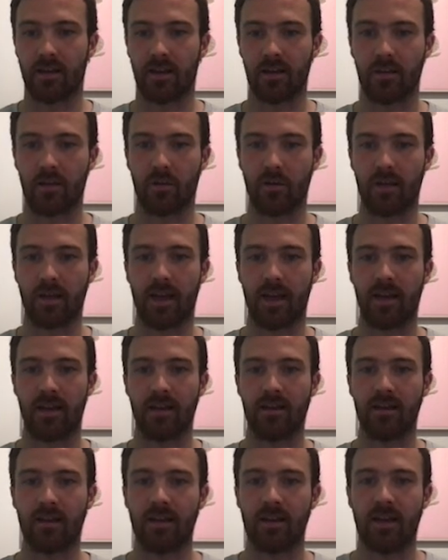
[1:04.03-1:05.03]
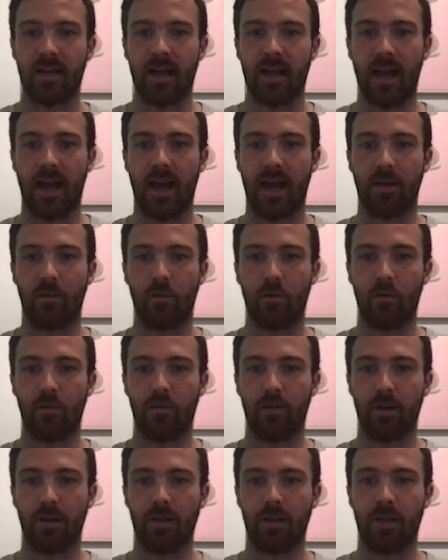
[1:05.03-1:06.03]
that we had, and we'll
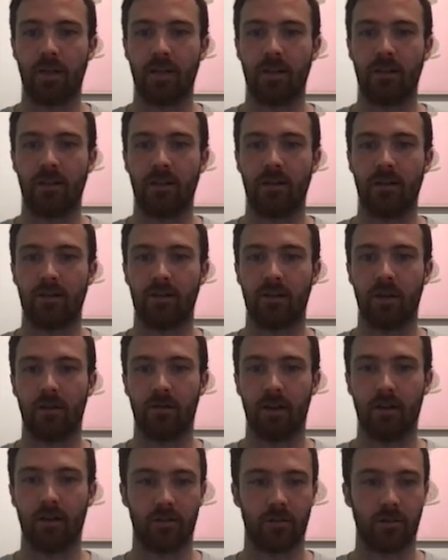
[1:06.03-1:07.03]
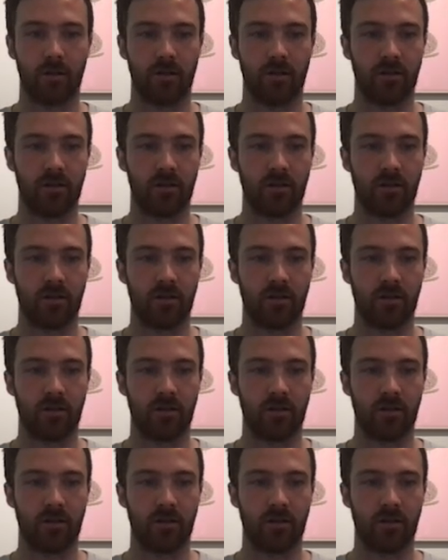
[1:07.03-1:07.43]
bring in the survey responses.